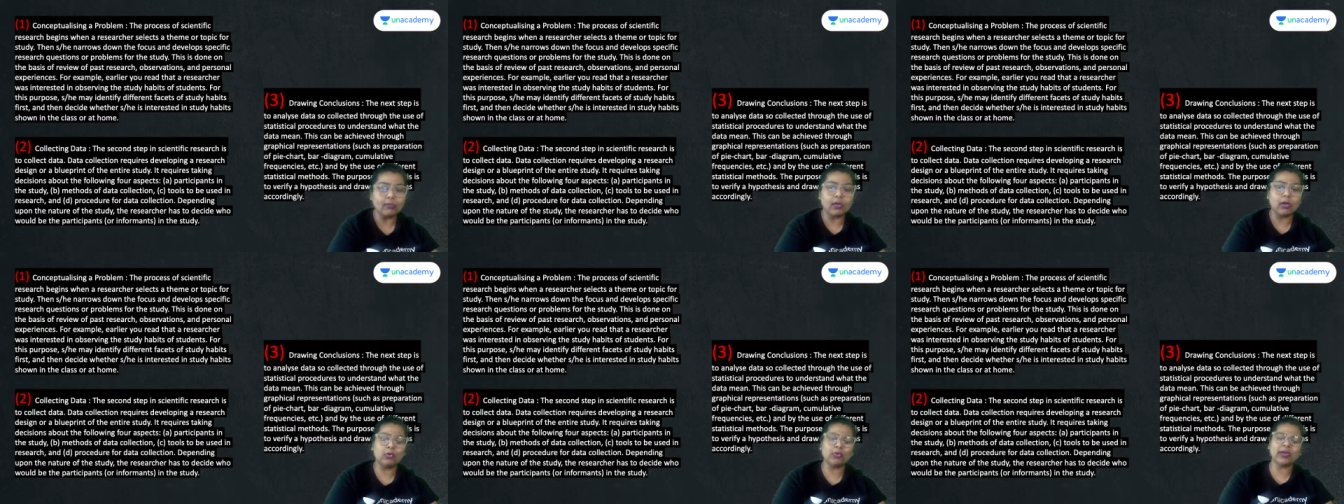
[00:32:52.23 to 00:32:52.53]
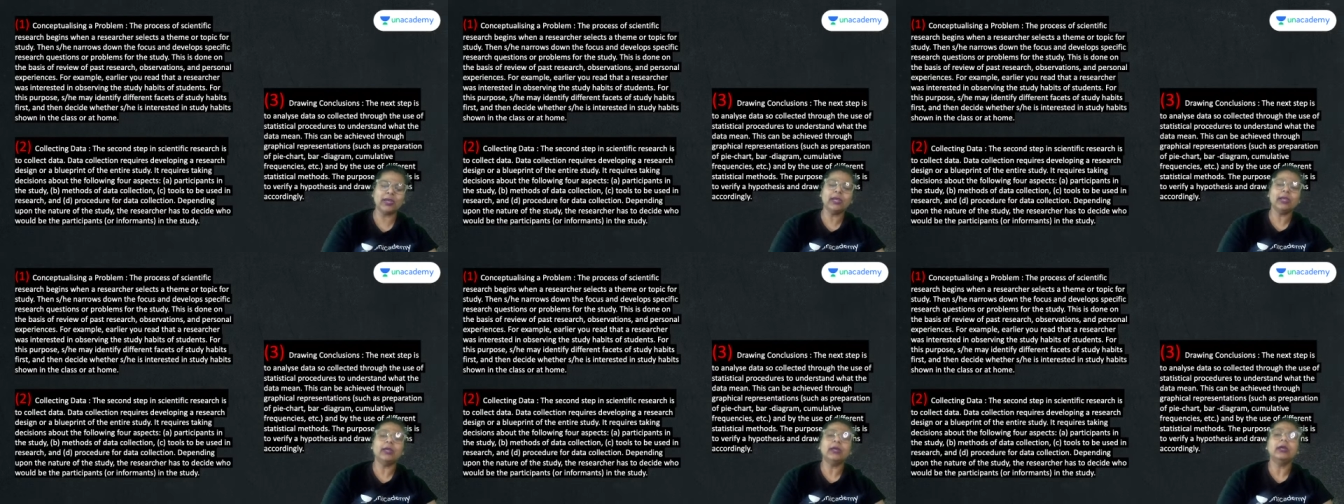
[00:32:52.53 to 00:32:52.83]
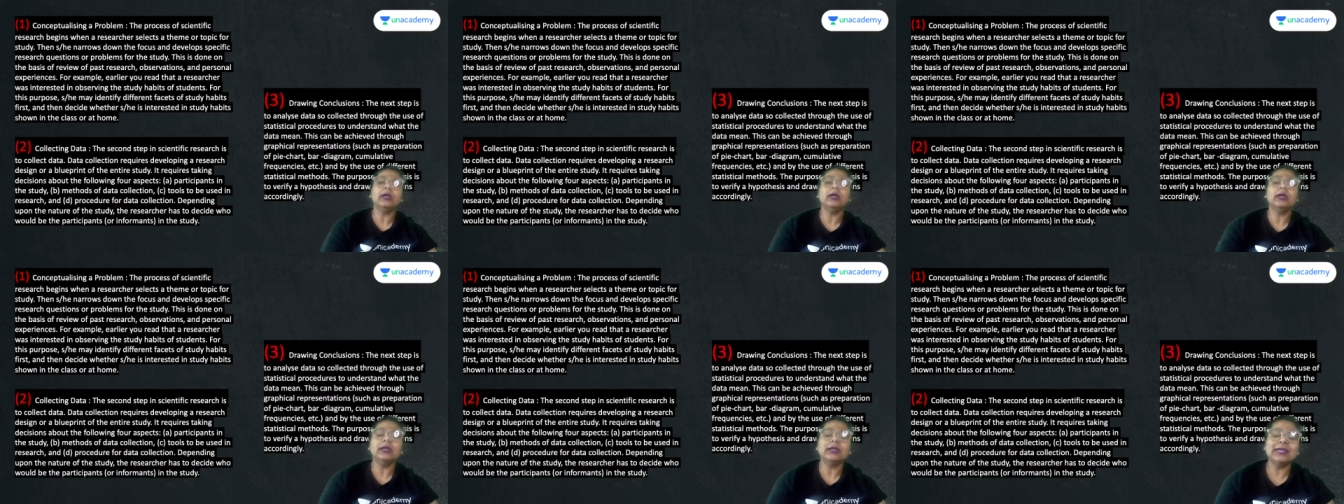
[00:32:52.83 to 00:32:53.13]
Okay.
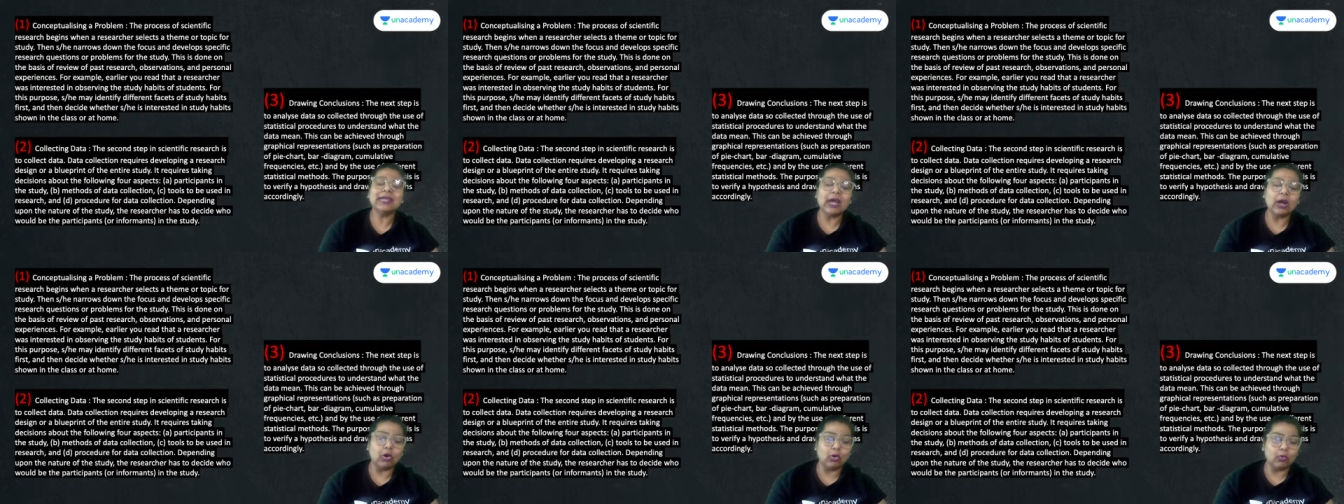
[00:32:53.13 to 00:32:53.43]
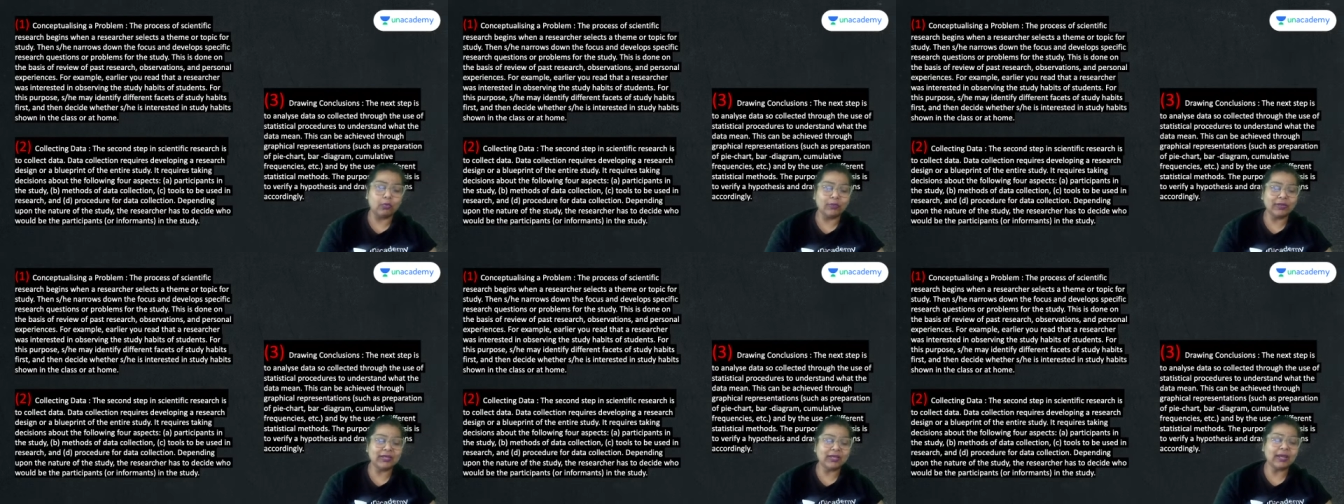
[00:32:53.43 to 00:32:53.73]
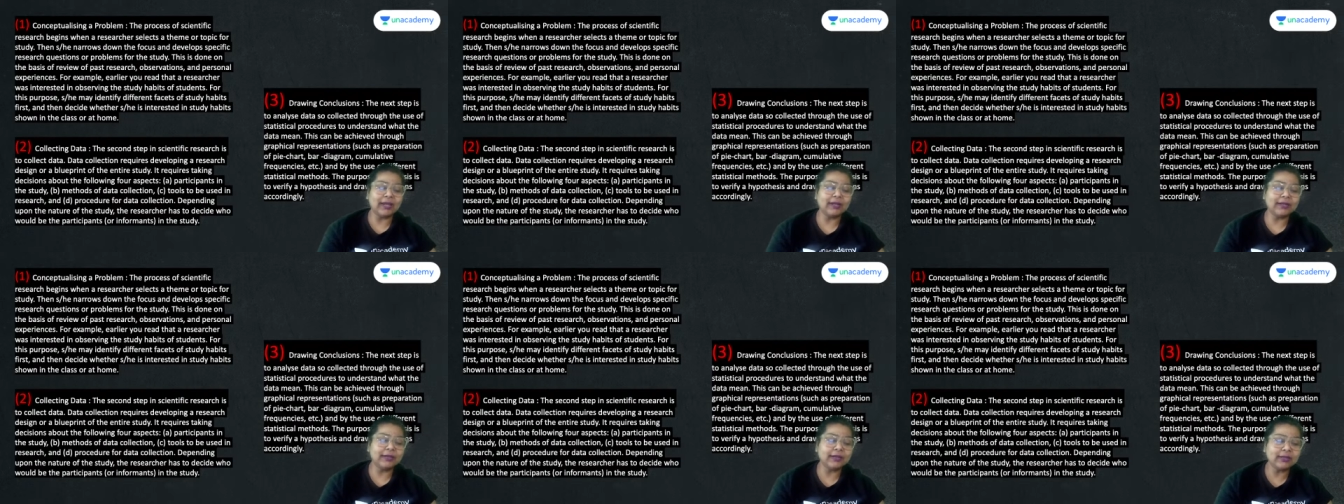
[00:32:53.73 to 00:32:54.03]
Now, when
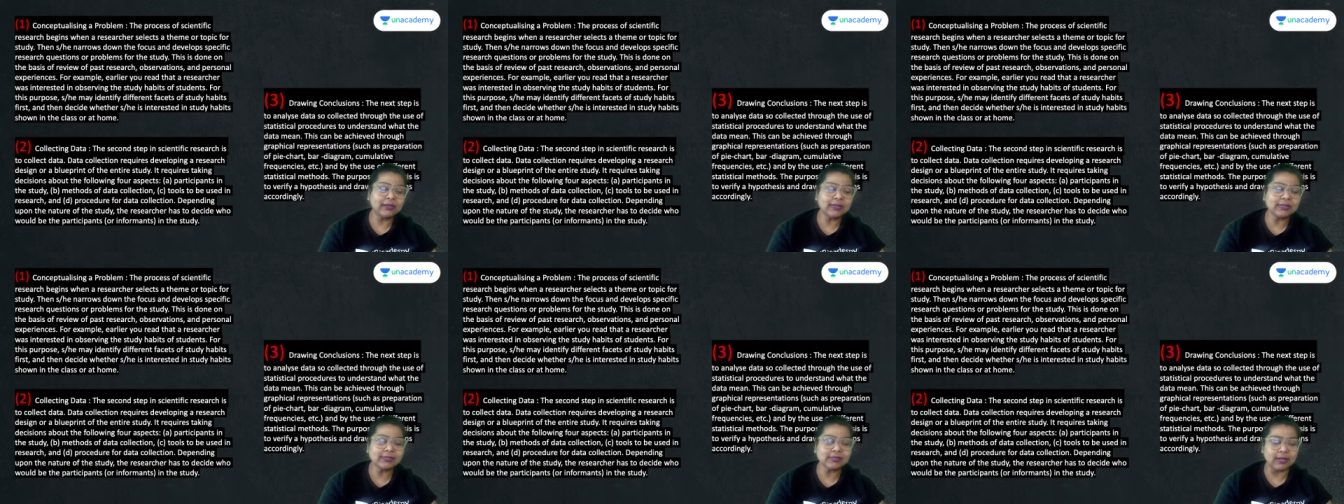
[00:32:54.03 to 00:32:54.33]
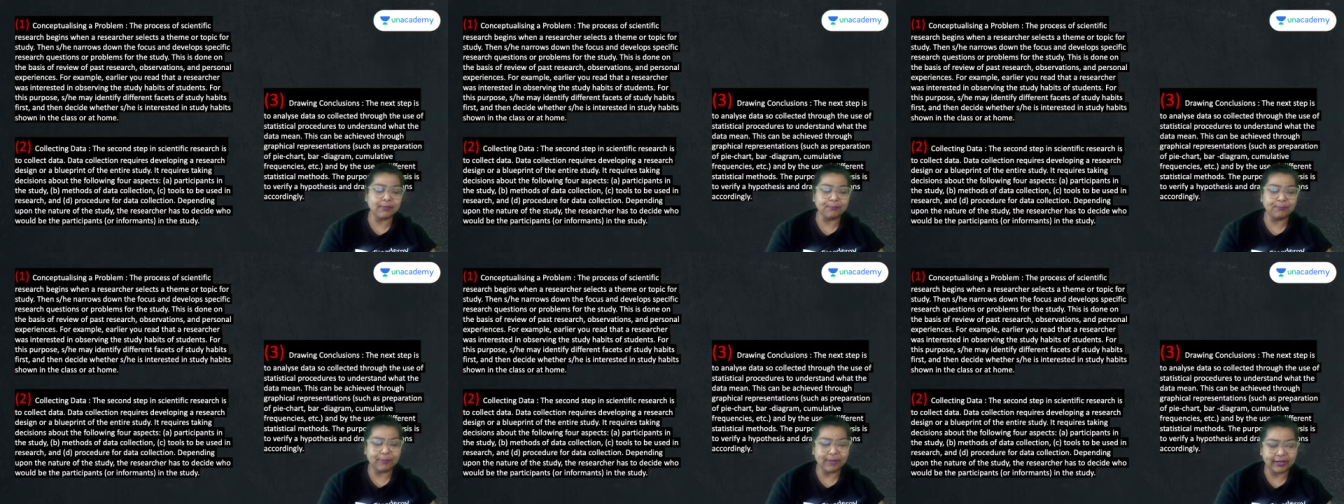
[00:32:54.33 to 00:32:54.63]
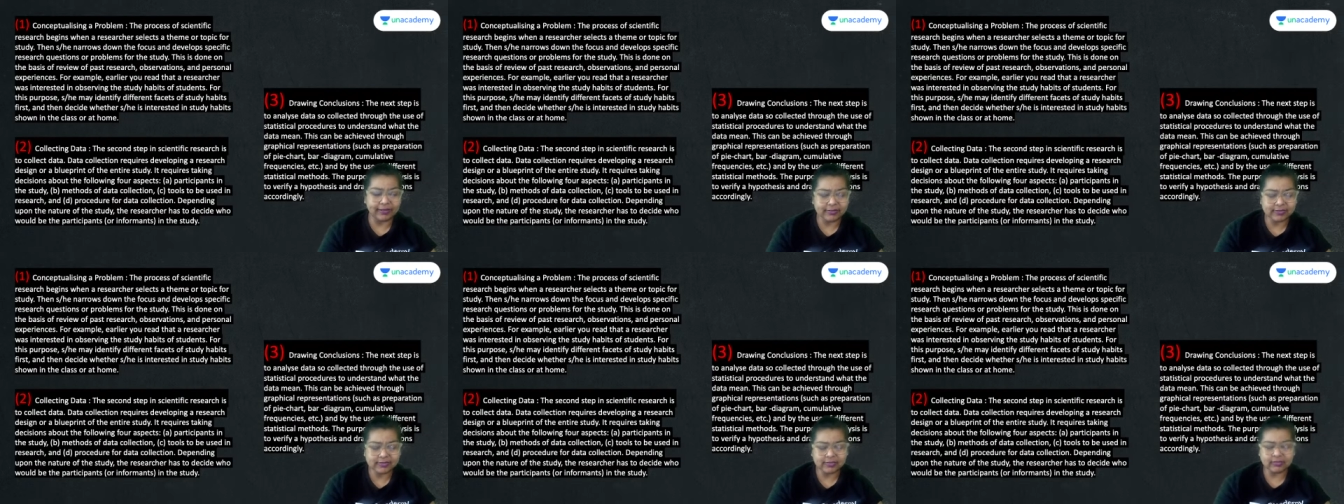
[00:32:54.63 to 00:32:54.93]
I did this
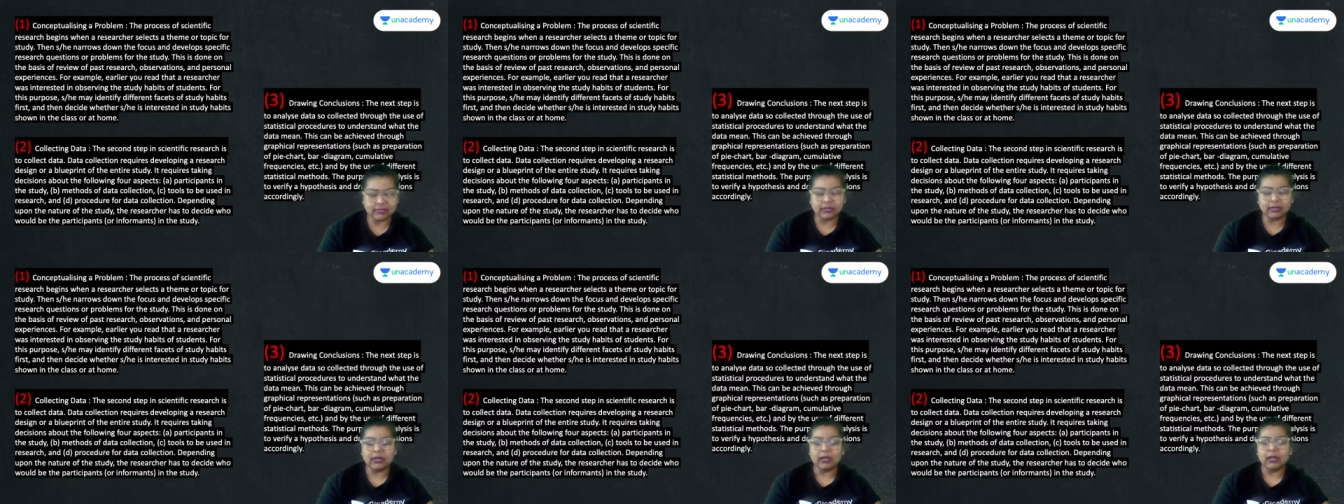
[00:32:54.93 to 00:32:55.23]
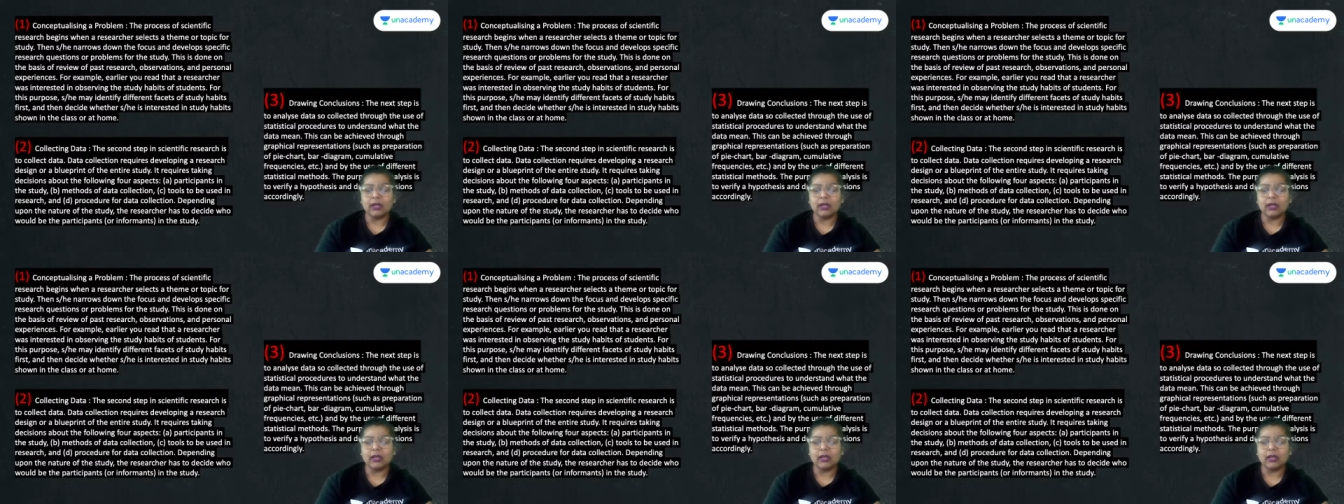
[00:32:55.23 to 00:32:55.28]
comparison,